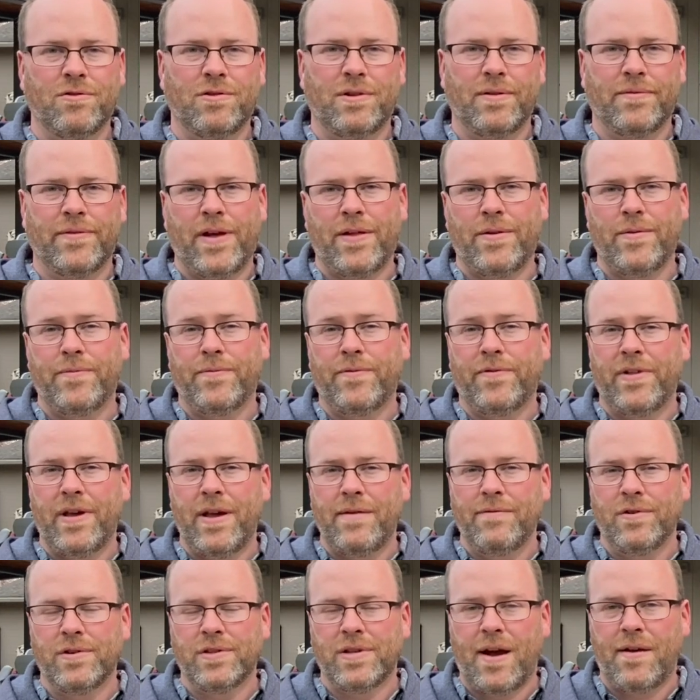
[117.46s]
develop
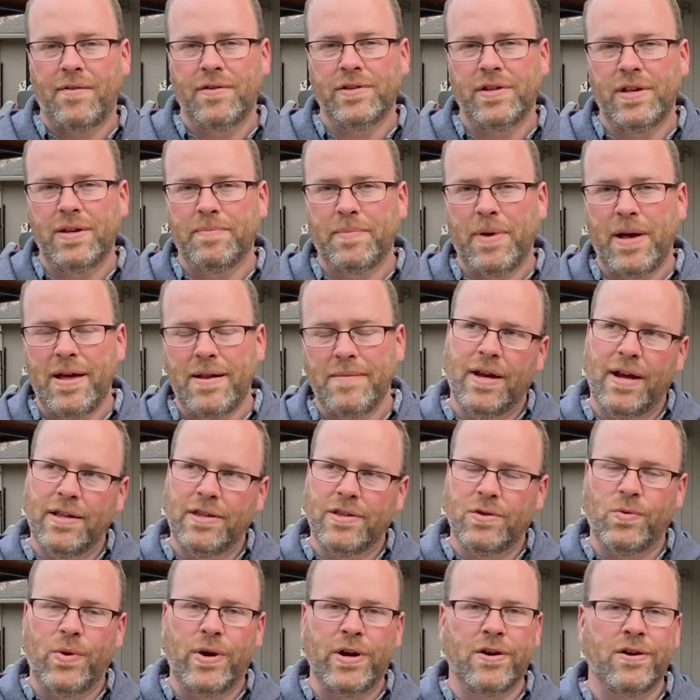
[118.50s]
flavors, obviously, but
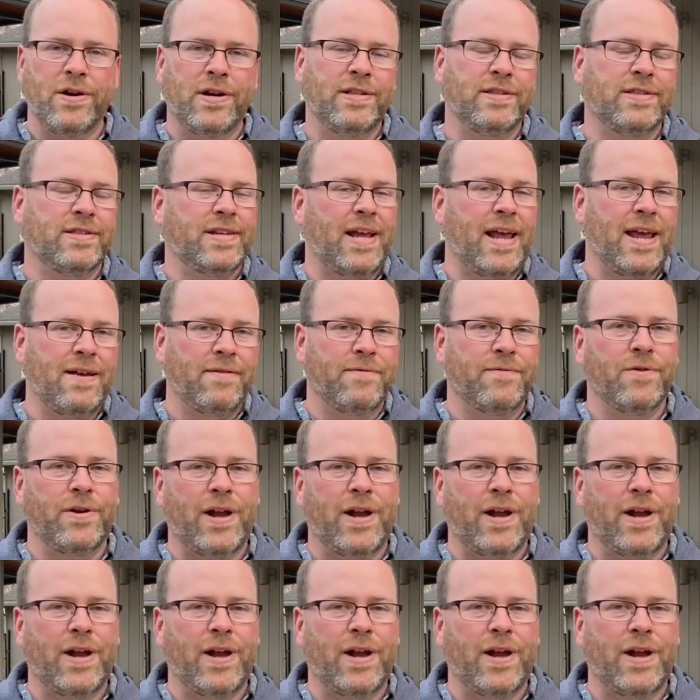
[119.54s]
it's a winner and it's staying for